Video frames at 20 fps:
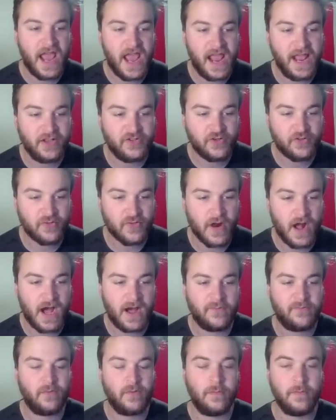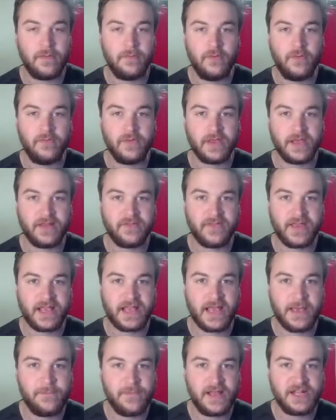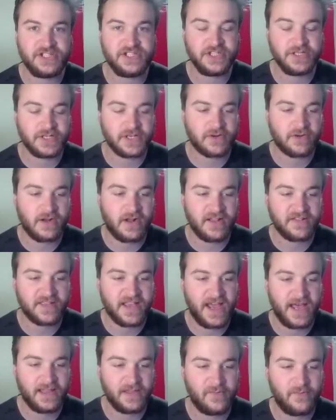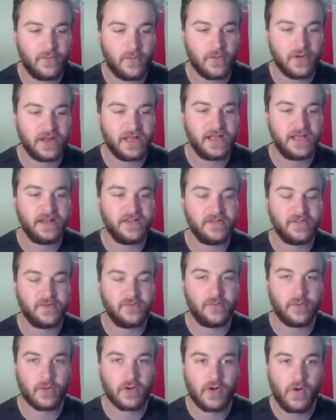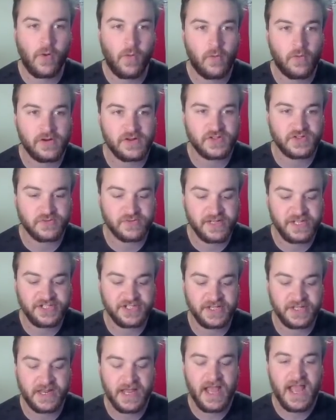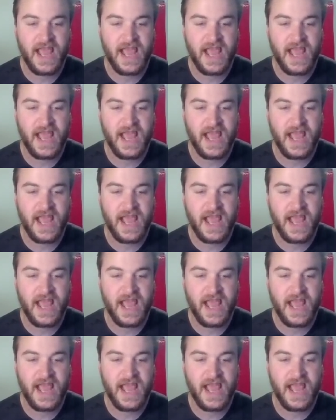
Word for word: A trough will be moving in, like I mentioned, across California into the Four Corners region.